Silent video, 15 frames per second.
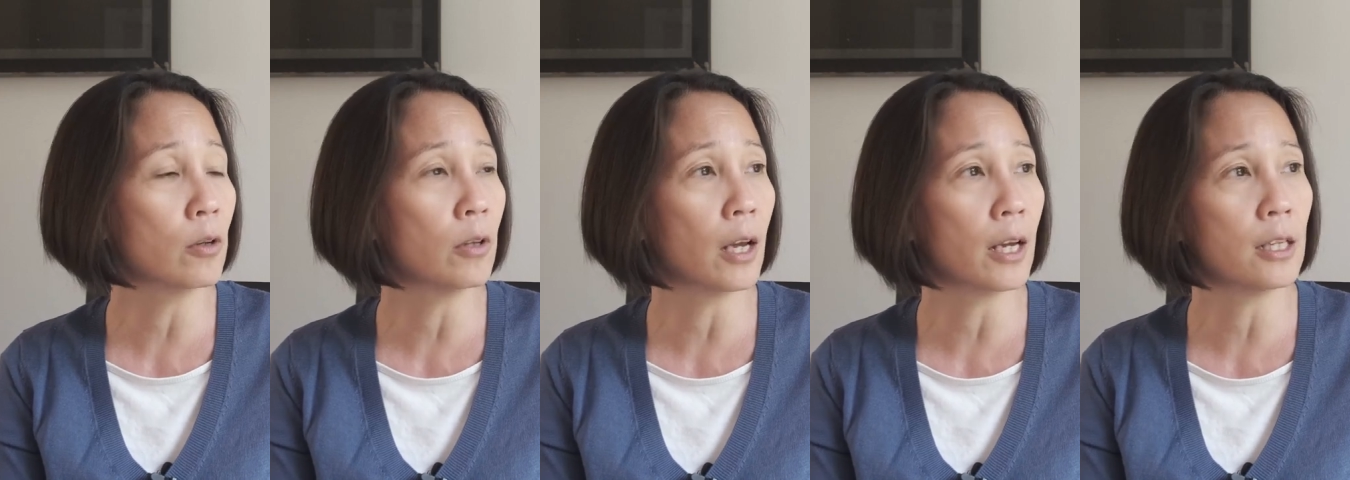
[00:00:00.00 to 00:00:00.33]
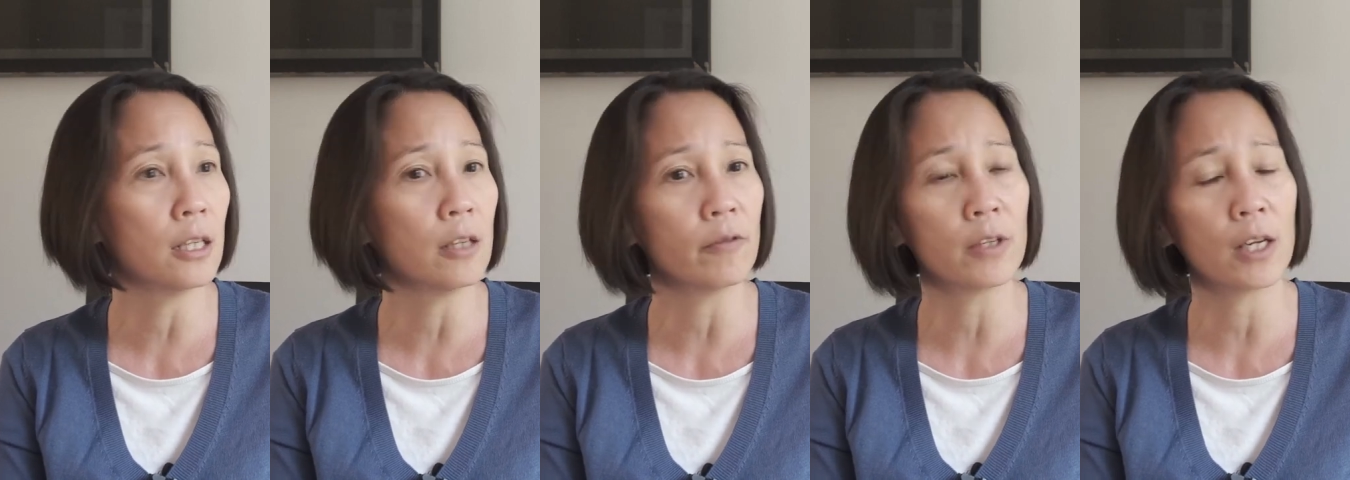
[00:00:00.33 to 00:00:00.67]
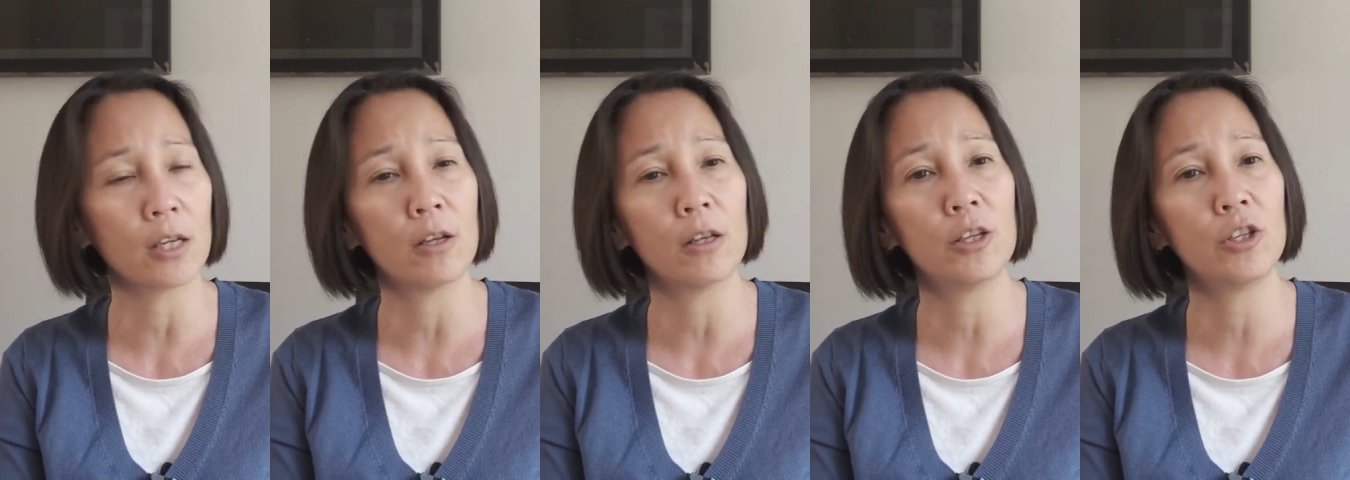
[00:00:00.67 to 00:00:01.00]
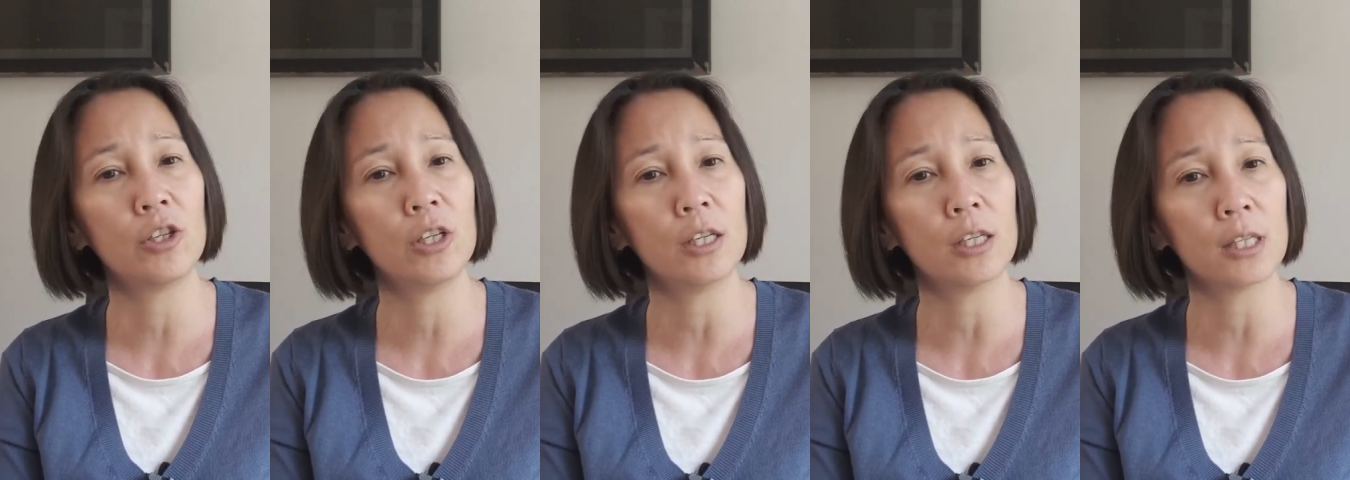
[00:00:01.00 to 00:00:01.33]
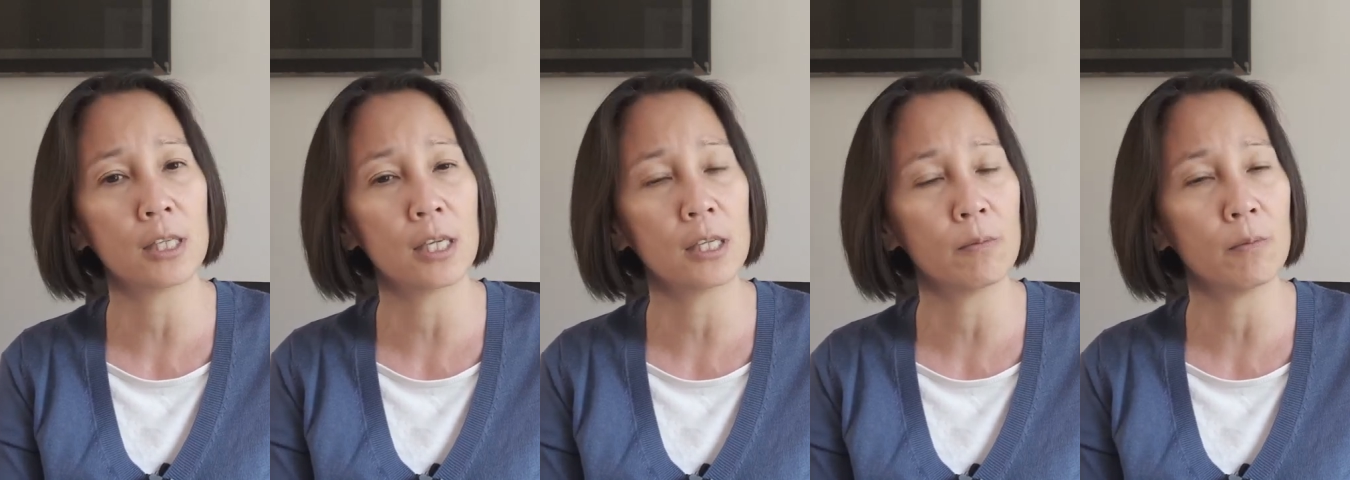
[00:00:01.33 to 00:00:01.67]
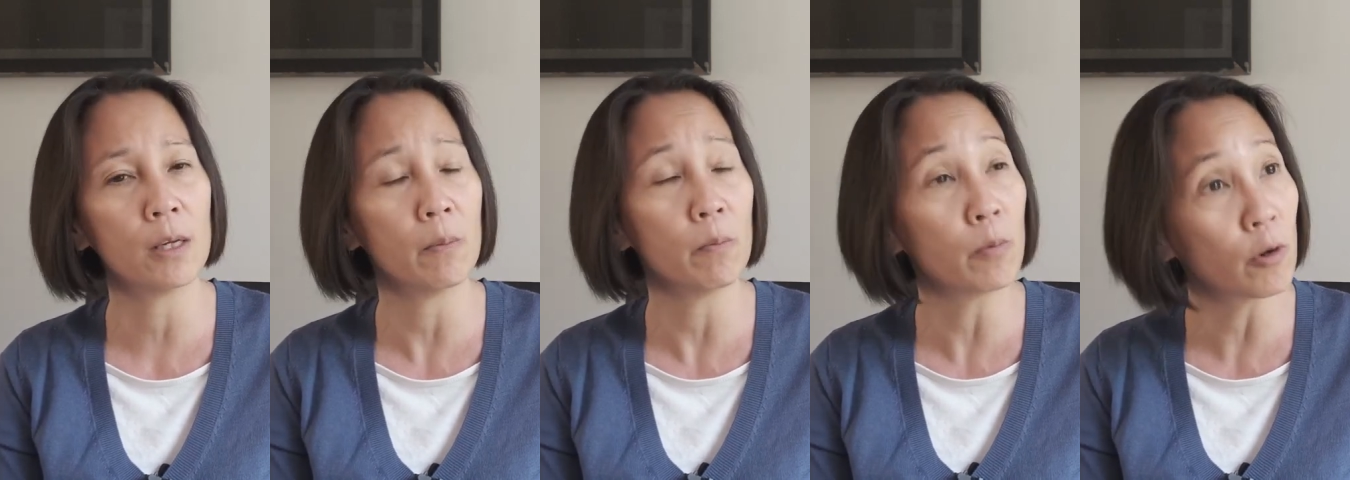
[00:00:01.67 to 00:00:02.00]
whole idea of technology
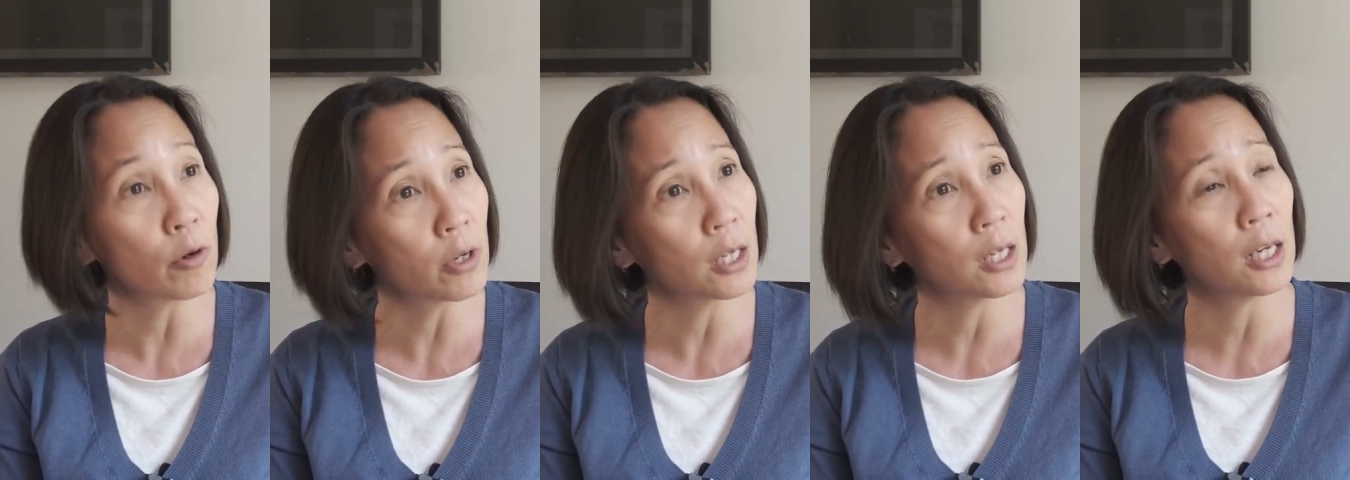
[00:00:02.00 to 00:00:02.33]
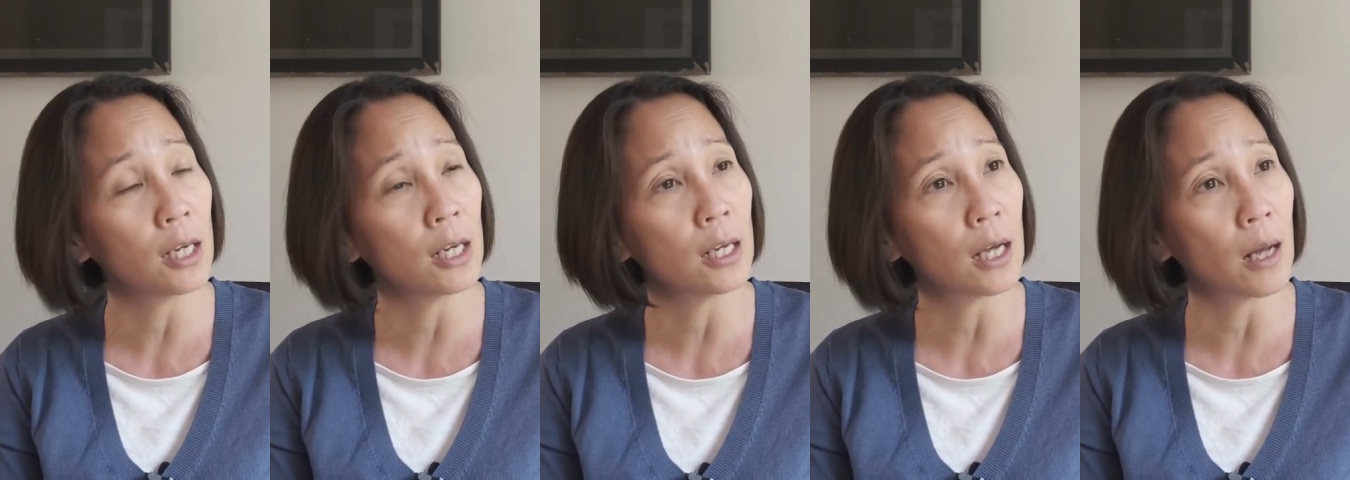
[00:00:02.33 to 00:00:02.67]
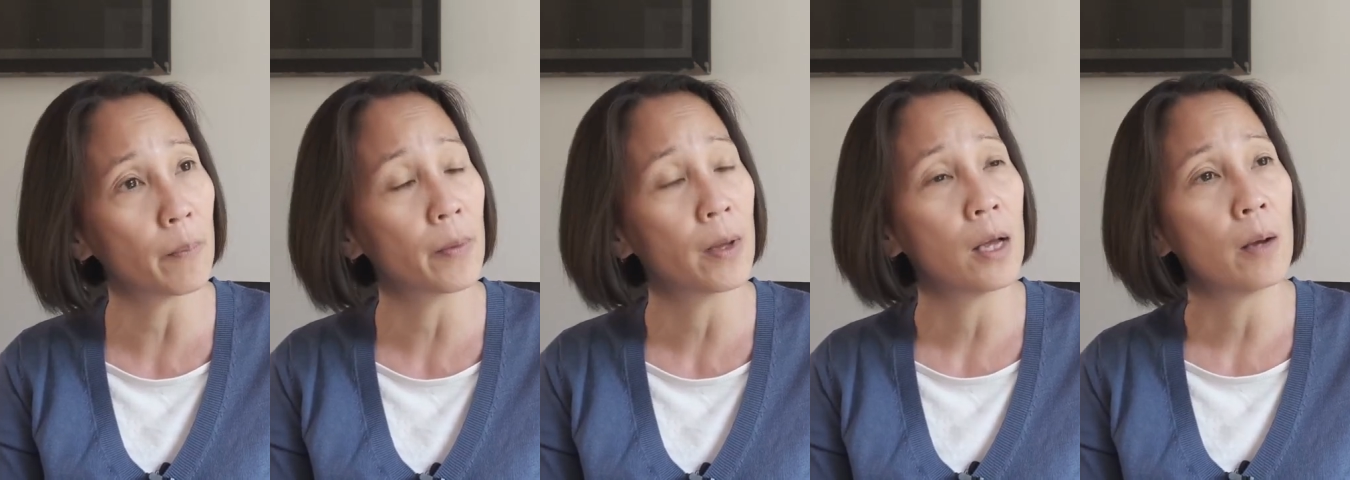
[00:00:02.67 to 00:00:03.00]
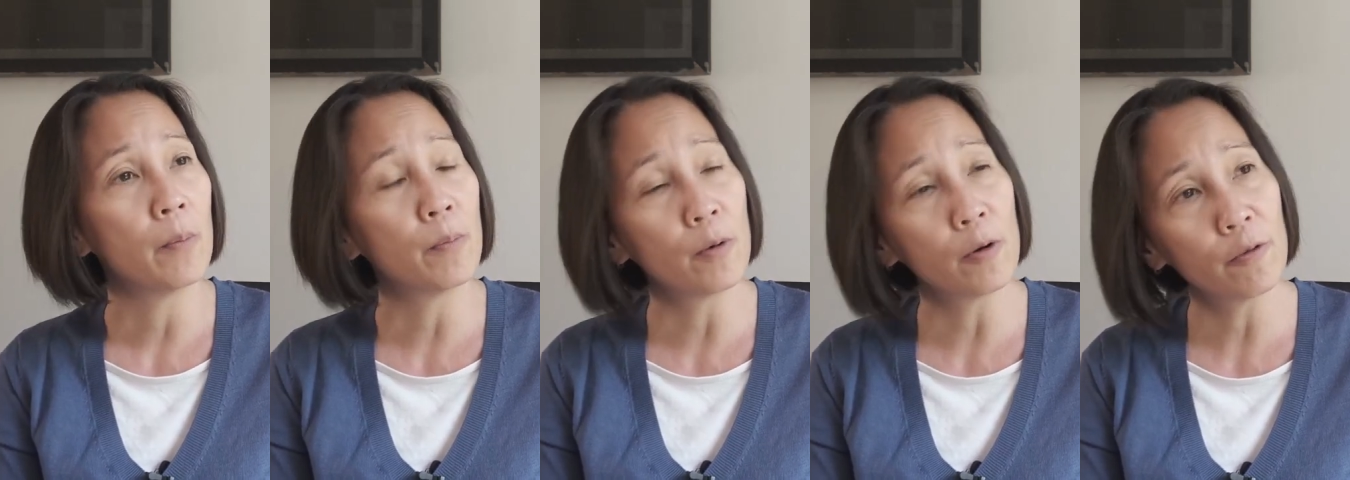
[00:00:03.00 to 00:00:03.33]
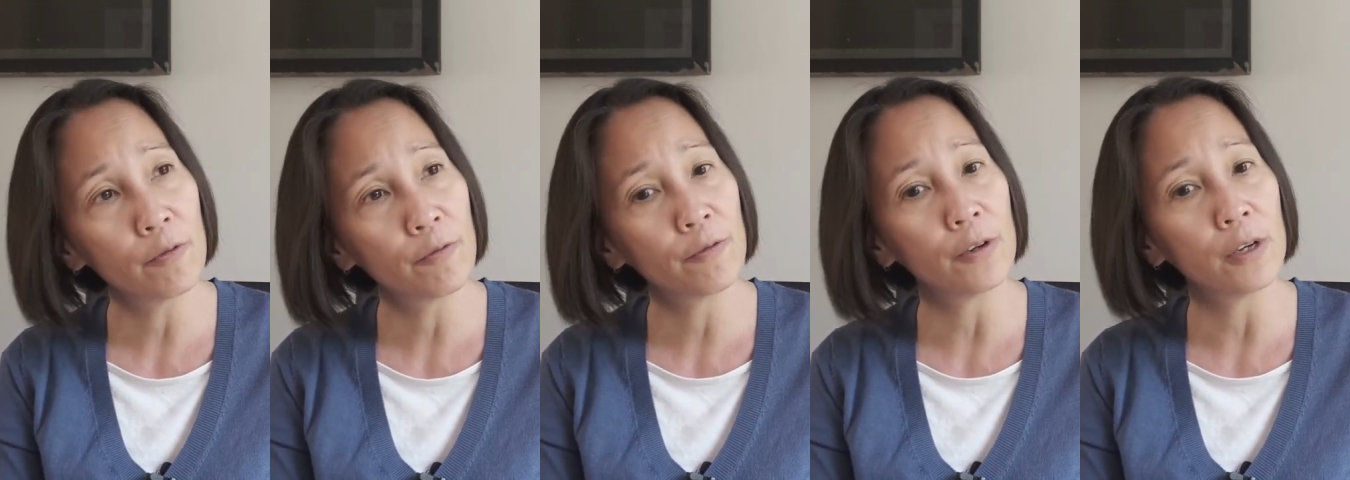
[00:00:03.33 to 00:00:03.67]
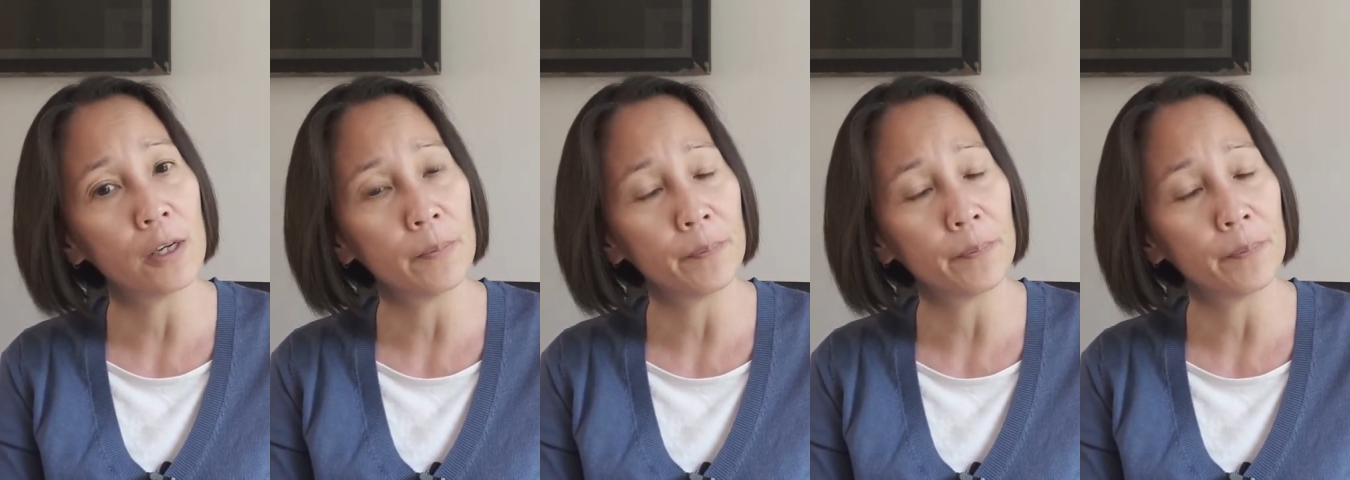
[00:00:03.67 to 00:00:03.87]
assessment and broadening up both